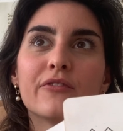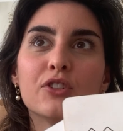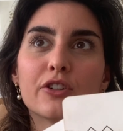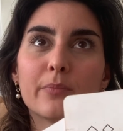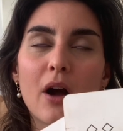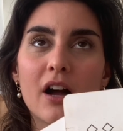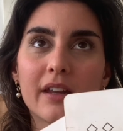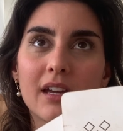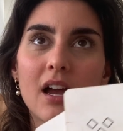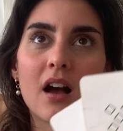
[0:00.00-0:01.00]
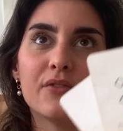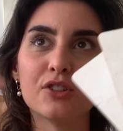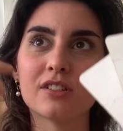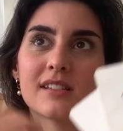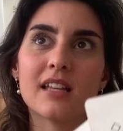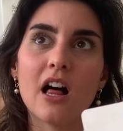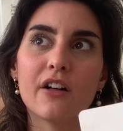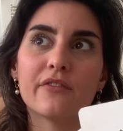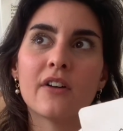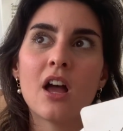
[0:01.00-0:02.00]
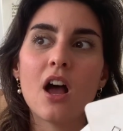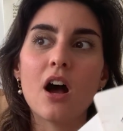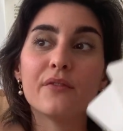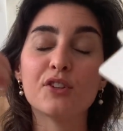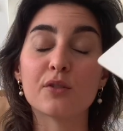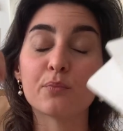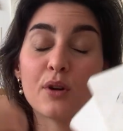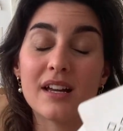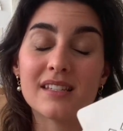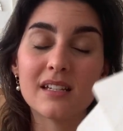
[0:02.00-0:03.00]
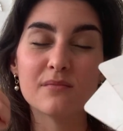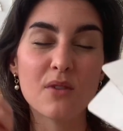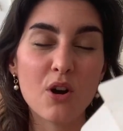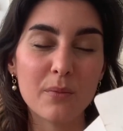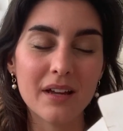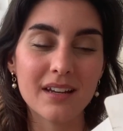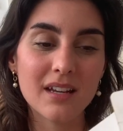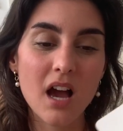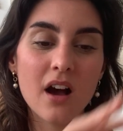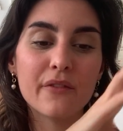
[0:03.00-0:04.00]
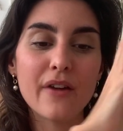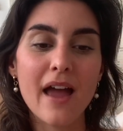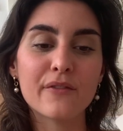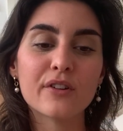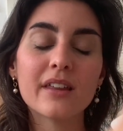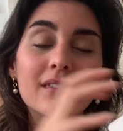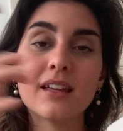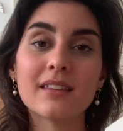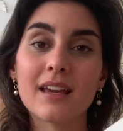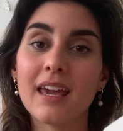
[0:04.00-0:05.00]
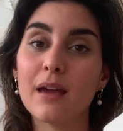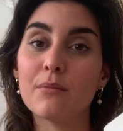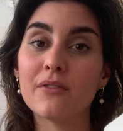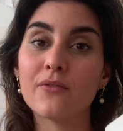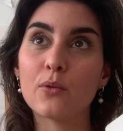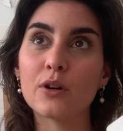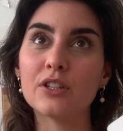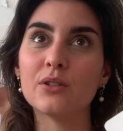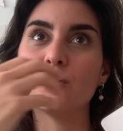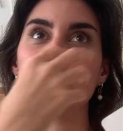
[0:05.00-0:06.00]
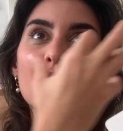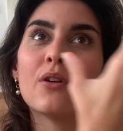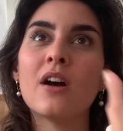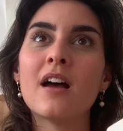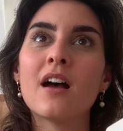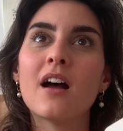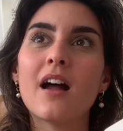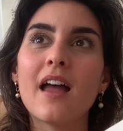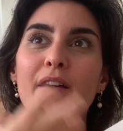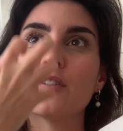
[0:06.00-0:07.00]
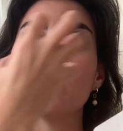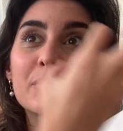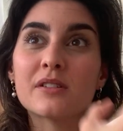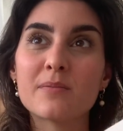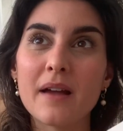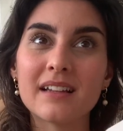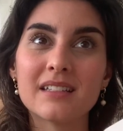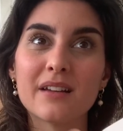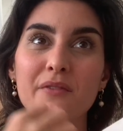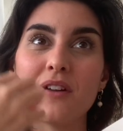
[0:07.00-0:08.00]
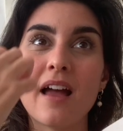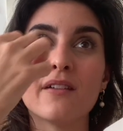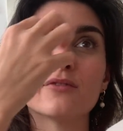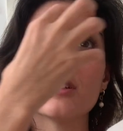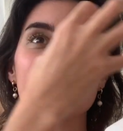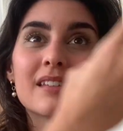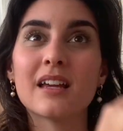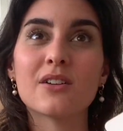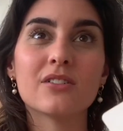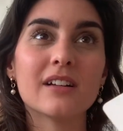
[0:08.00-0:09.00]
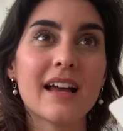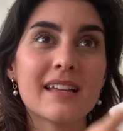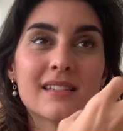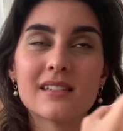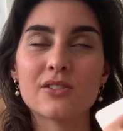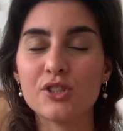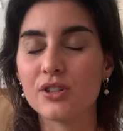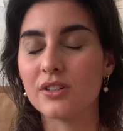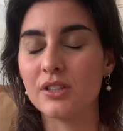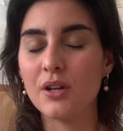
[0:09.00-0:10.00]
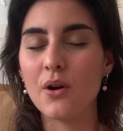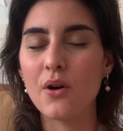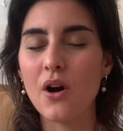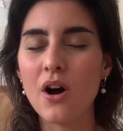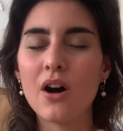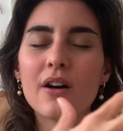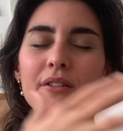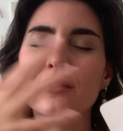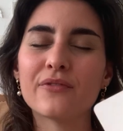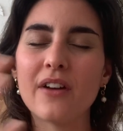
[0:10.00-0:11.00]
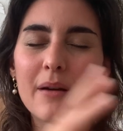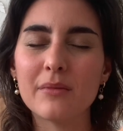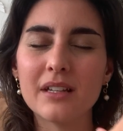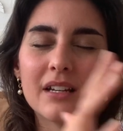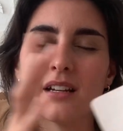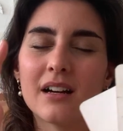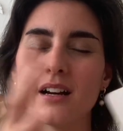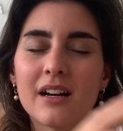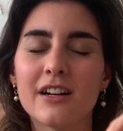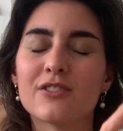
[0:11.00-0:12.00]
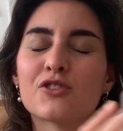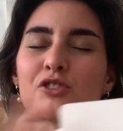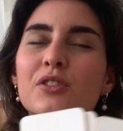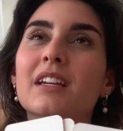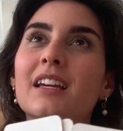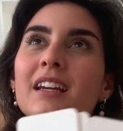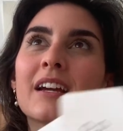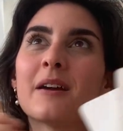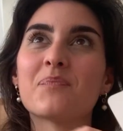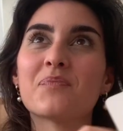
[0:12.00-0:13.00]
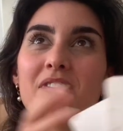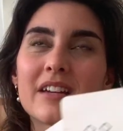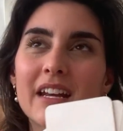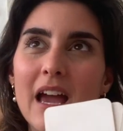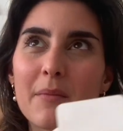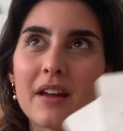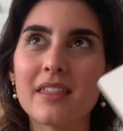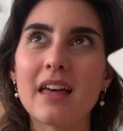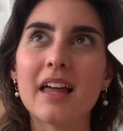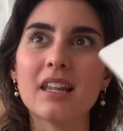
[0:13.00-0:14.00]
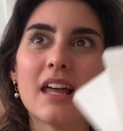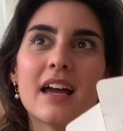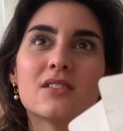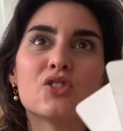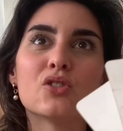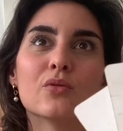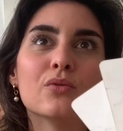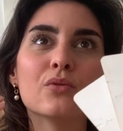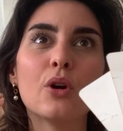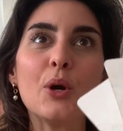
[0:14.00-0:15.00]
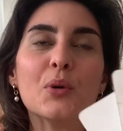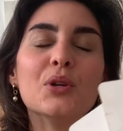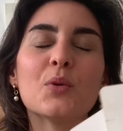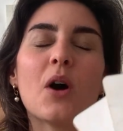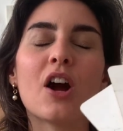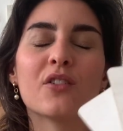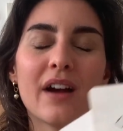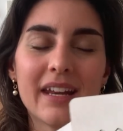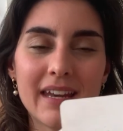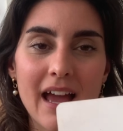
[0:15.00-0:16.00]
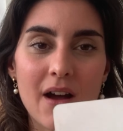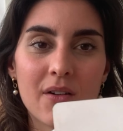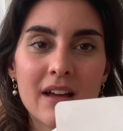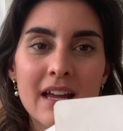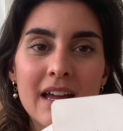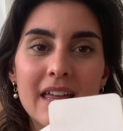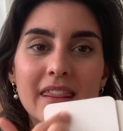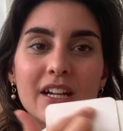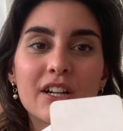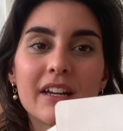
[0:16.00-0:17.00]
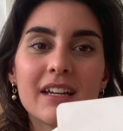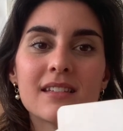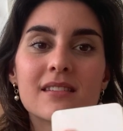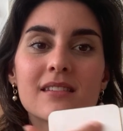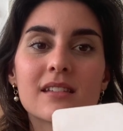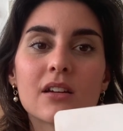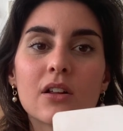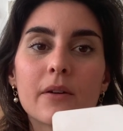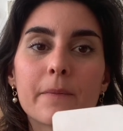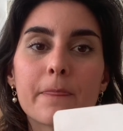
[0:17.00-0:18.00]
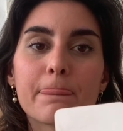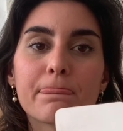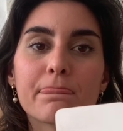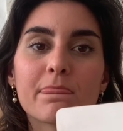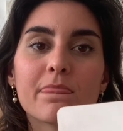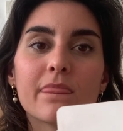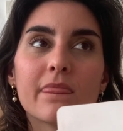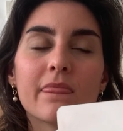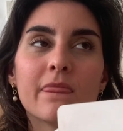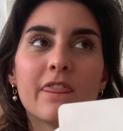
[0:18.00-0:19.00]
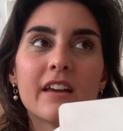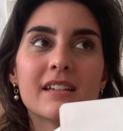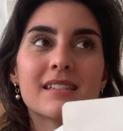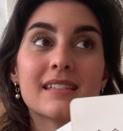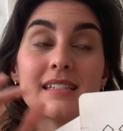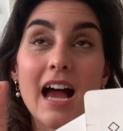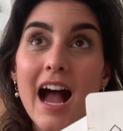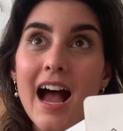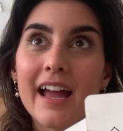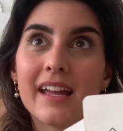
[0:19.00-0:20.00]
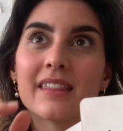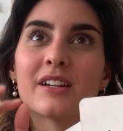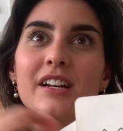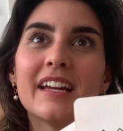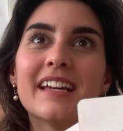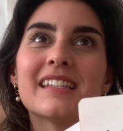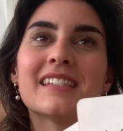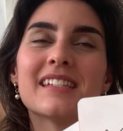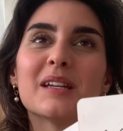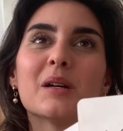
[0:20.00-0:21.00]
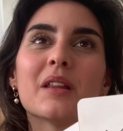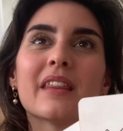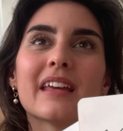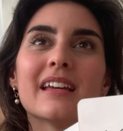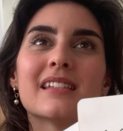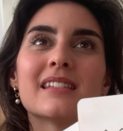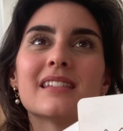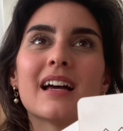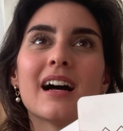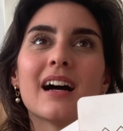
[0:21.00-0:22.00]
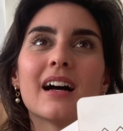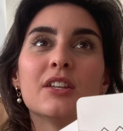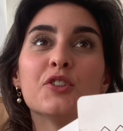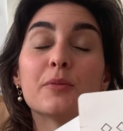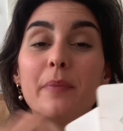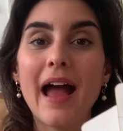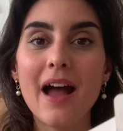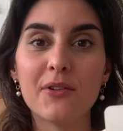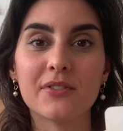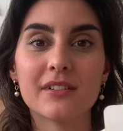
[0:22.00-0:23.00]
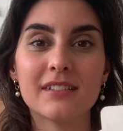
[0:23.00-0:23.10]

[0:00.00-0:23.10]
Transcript: your body, of yourself, of your present moment, of everything that came before you, you know, every perspective, every single ancestor, you know, all of the family tree dynamic that led to who you are right now, there is still this tie, there is still this, you're bound,